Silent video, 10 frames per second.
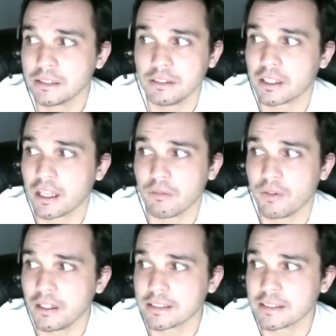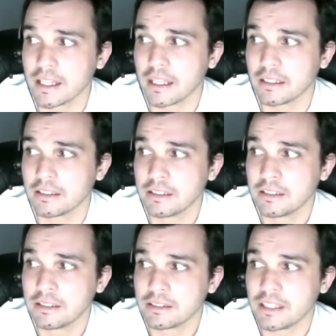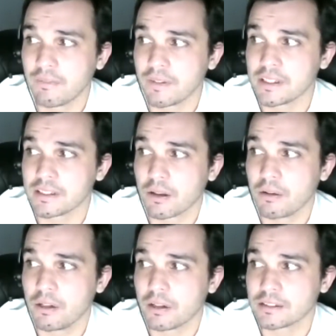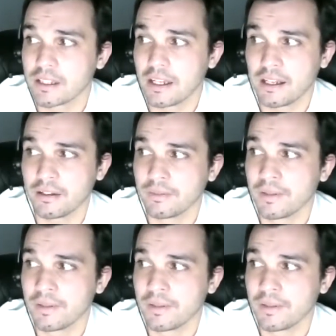You look at real estate, San Francisco and New York City,